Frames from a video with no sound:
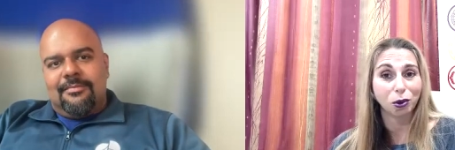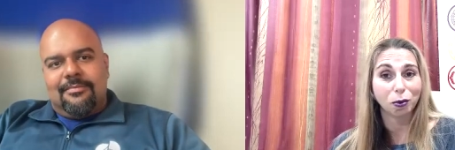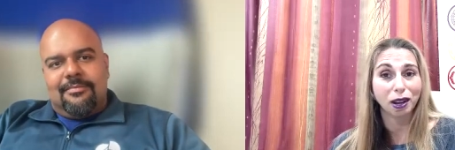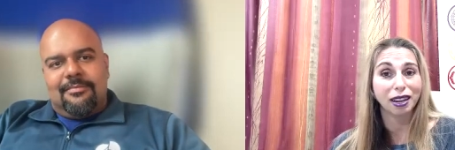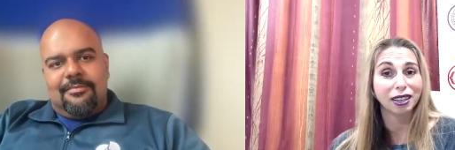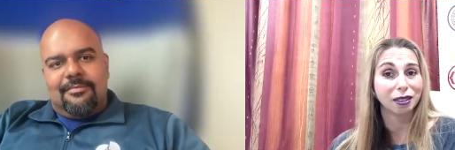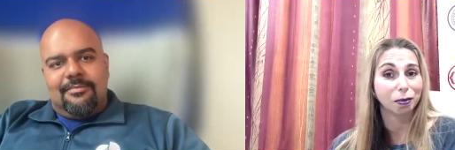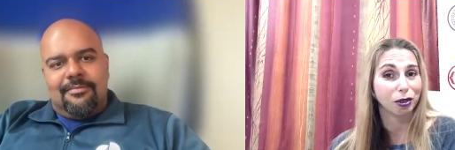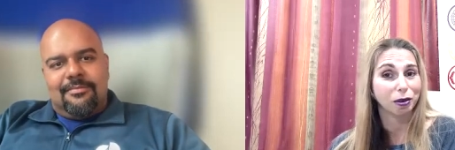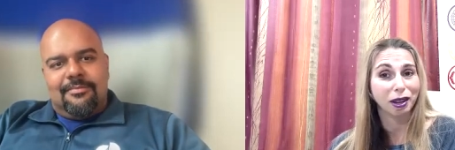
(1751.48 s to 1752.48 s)
Speaker 1: probiotics
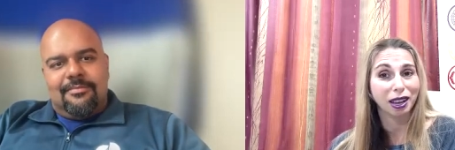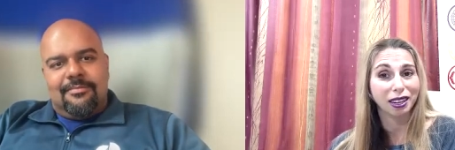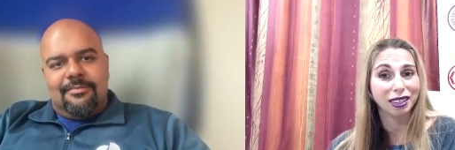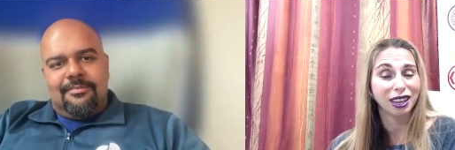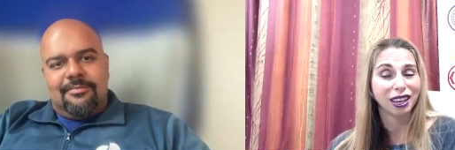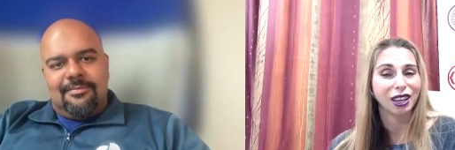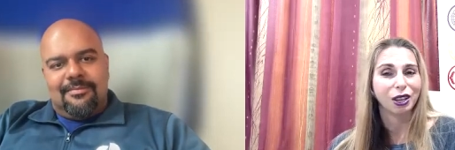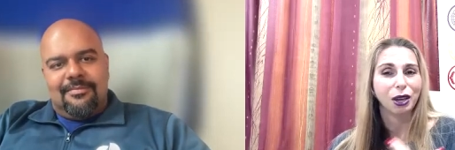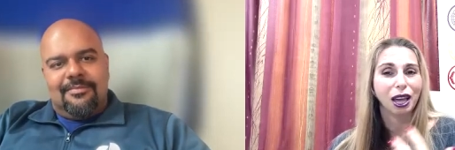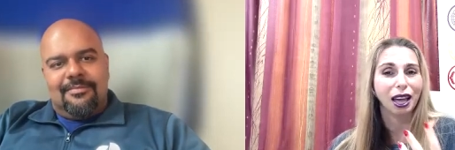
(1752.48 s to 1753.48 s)
and prebiotics,
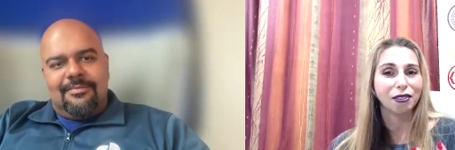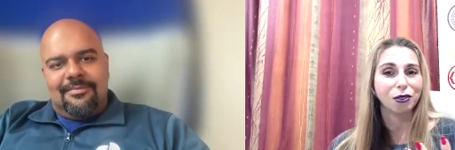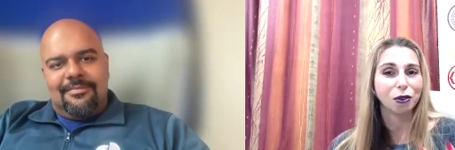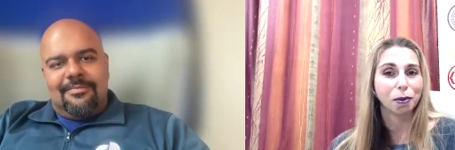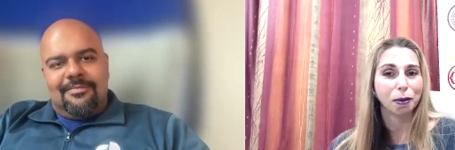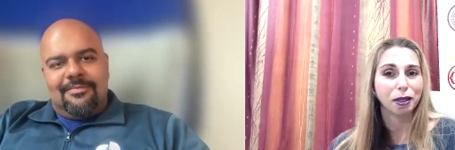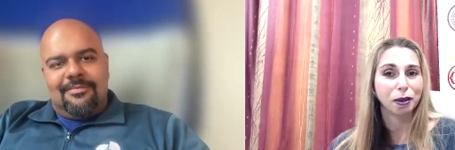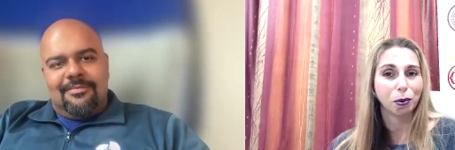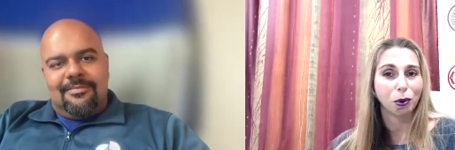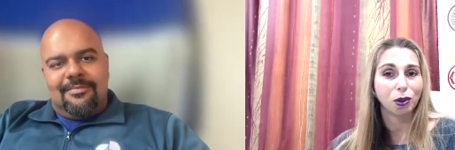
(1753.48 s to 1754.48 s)
you have to remember
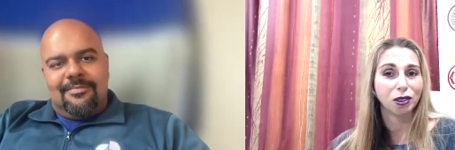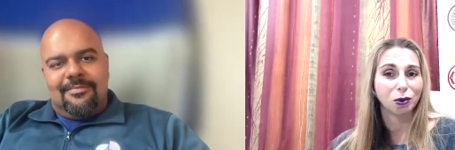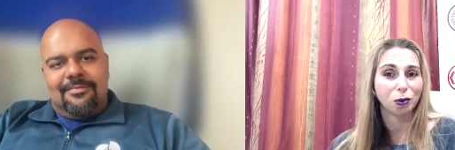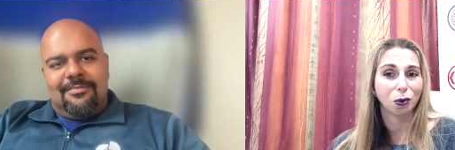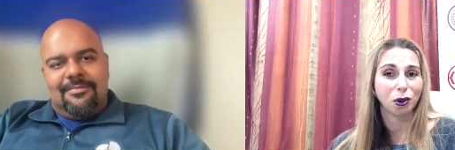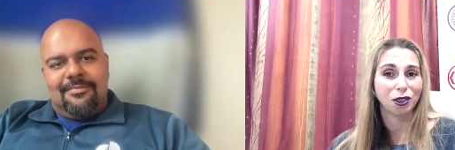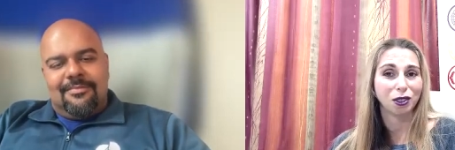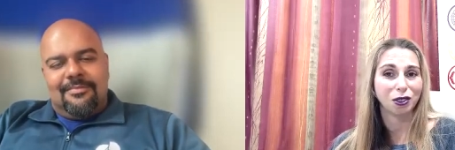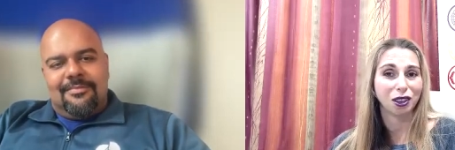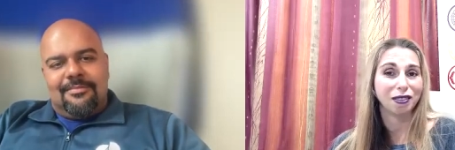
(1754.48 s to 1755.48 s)
the importance of water.
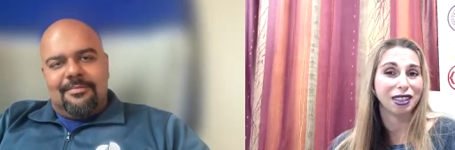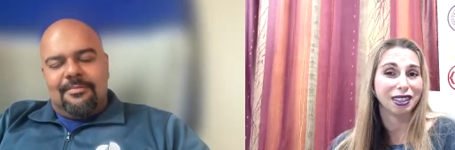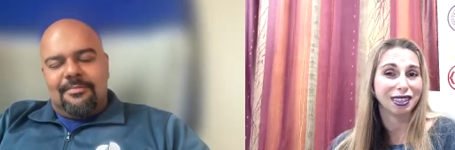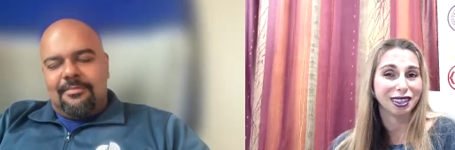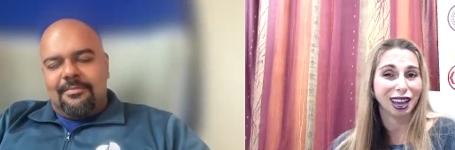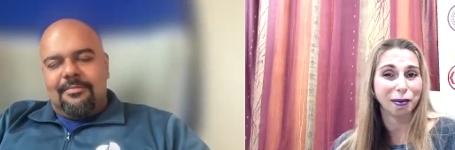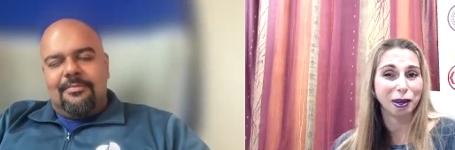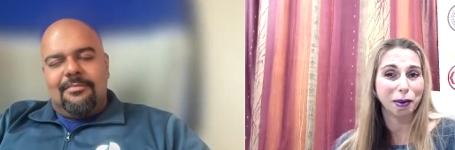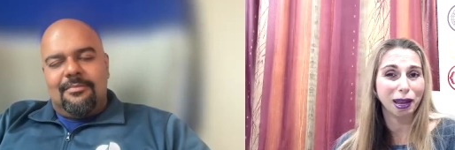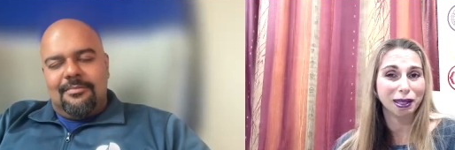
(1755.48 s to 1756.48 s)
Do you have anything to
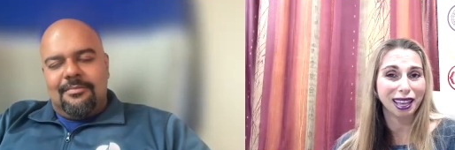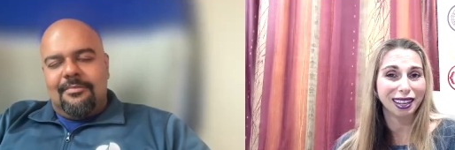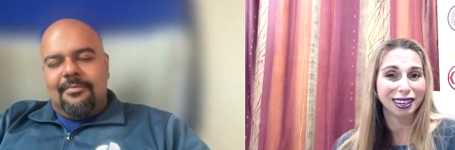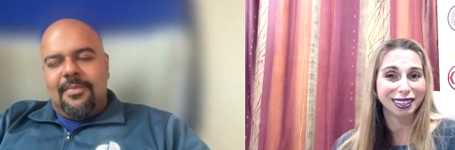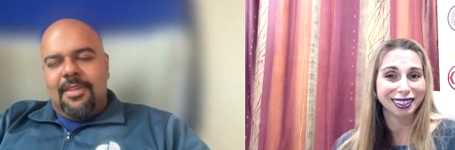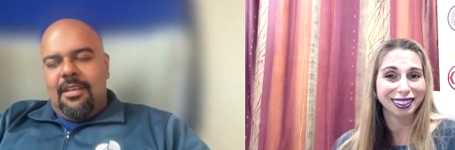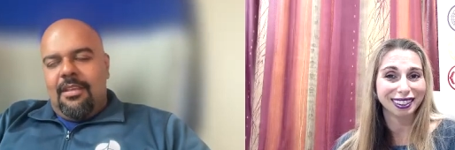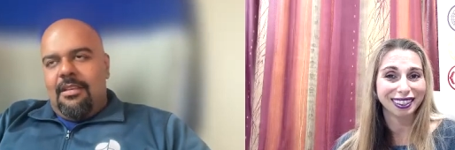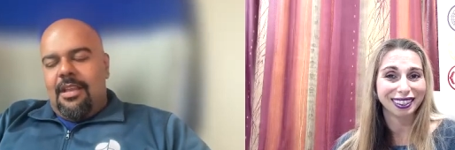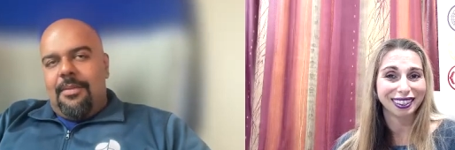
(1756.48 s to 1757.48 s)
comment about that?
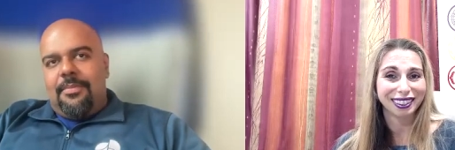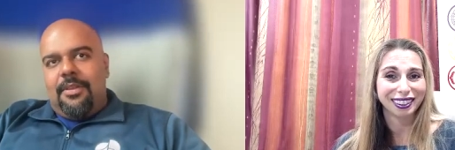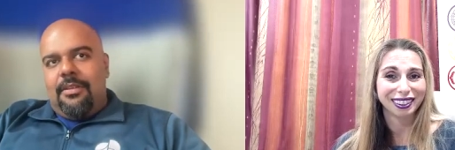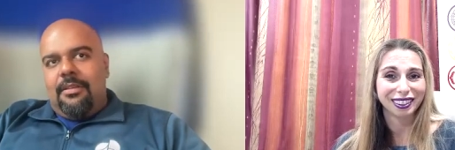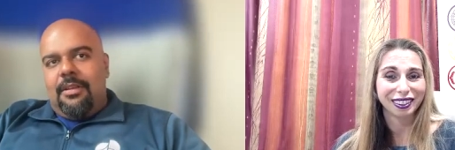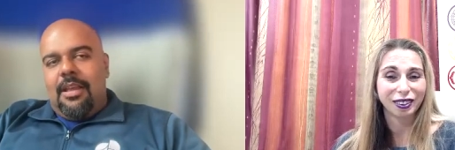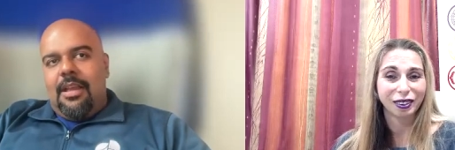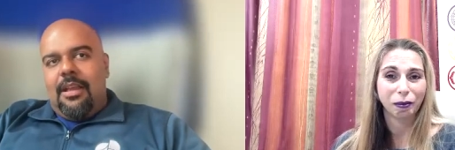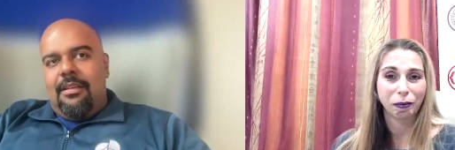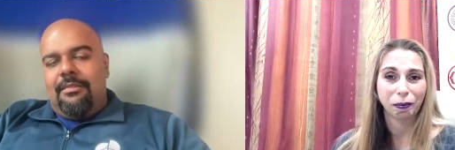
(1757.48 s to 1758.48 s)
Speaker 2: Absolutely. Uh,
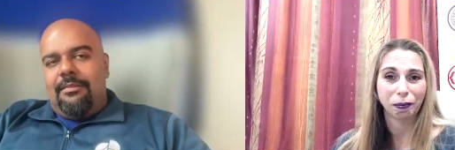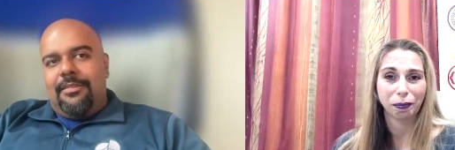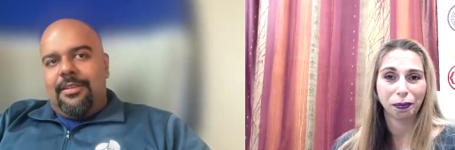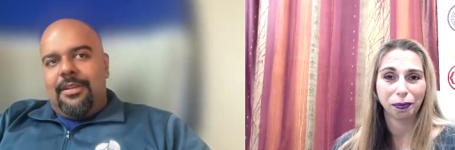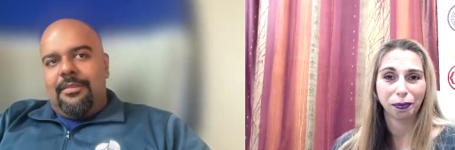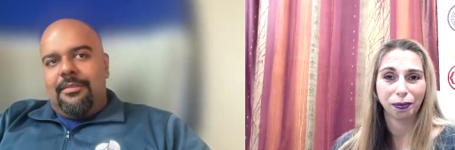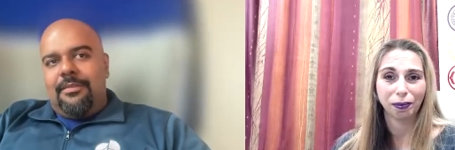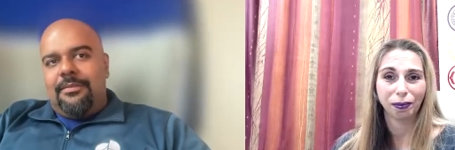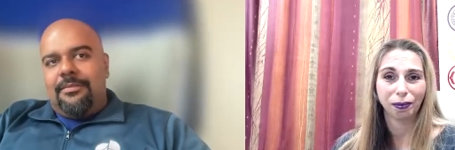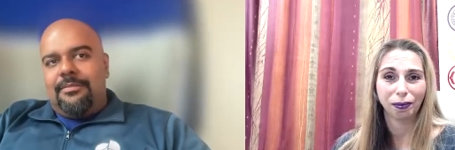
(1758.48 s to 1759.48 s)
you
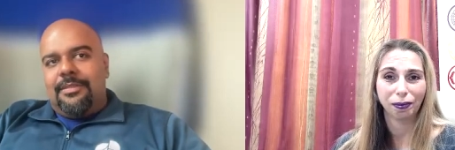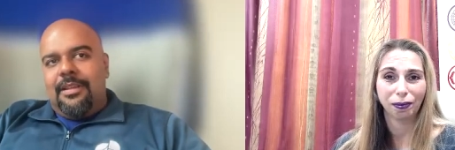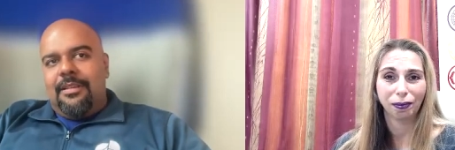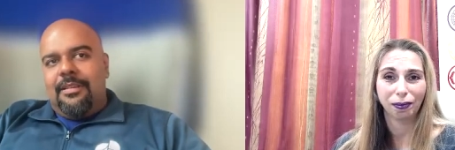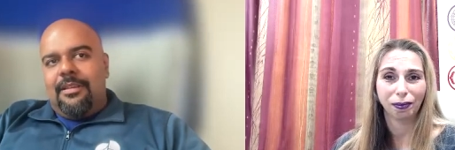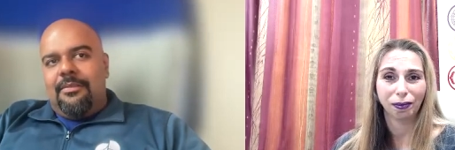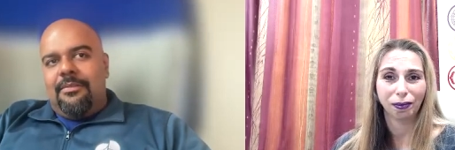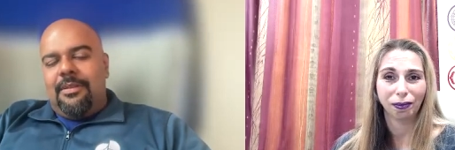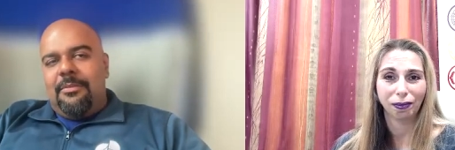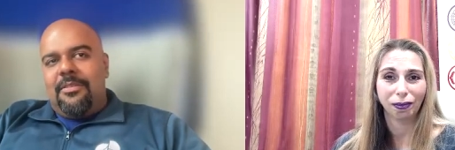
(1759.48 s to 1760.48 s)
know, uh,
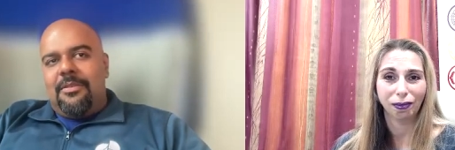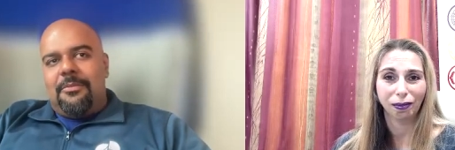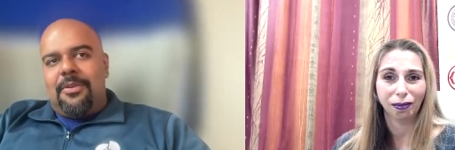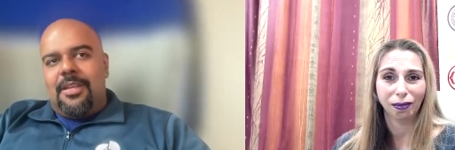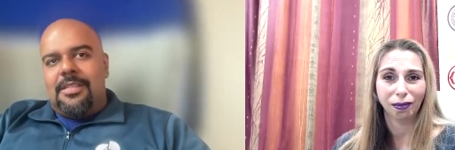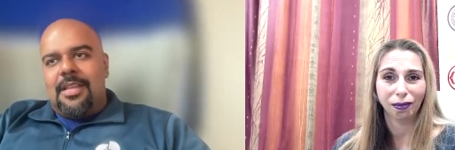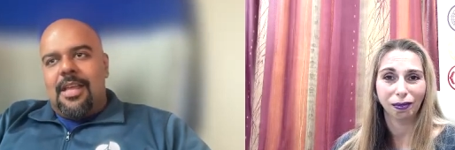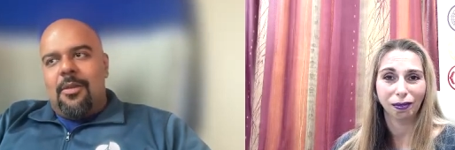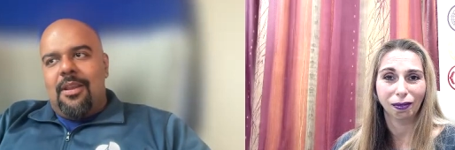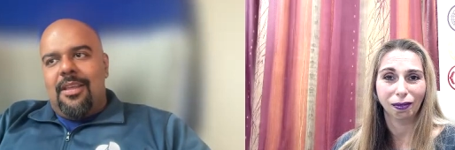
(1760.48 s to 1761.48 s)
we'll be surprised
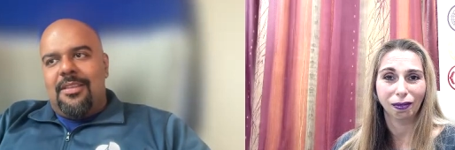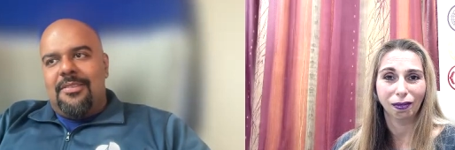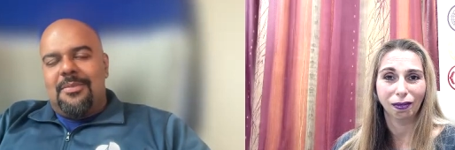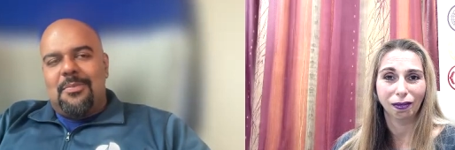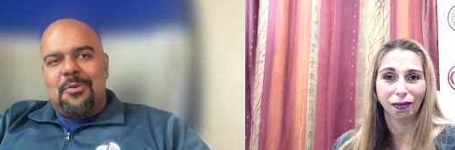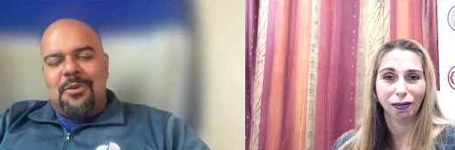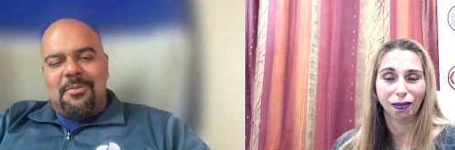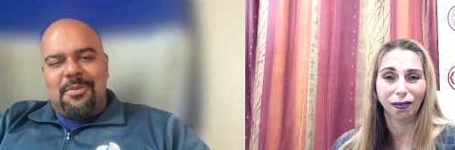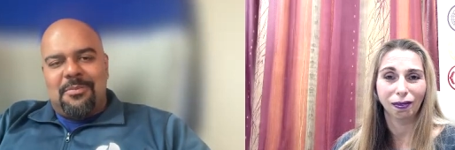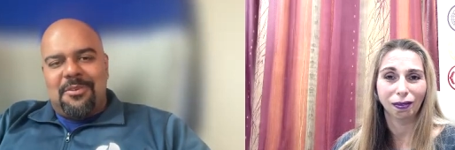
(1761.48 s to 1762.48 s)
how less water
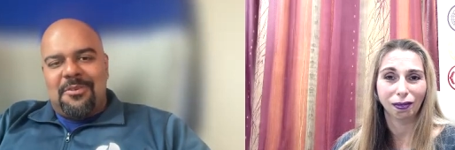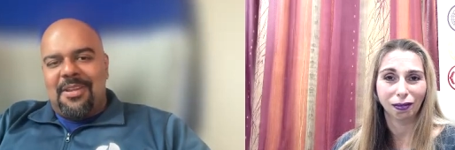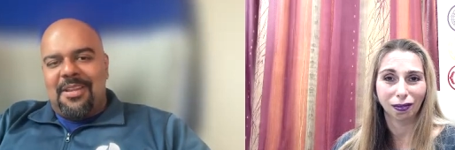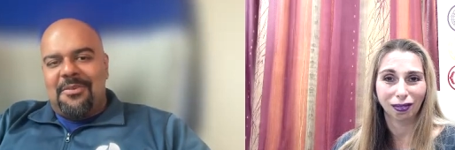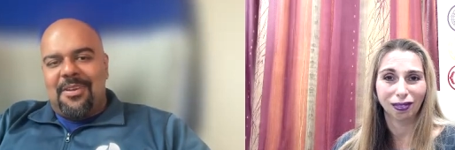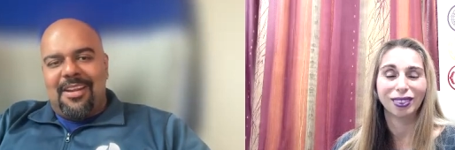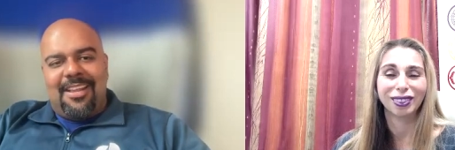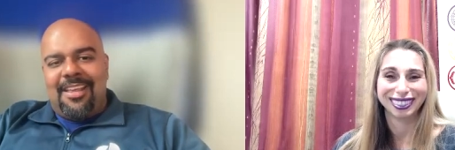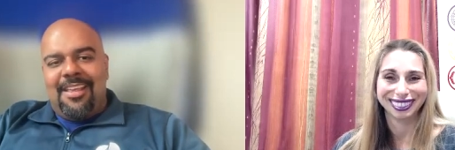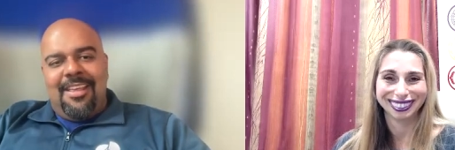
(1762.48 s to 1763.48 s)
people drink, right? Like,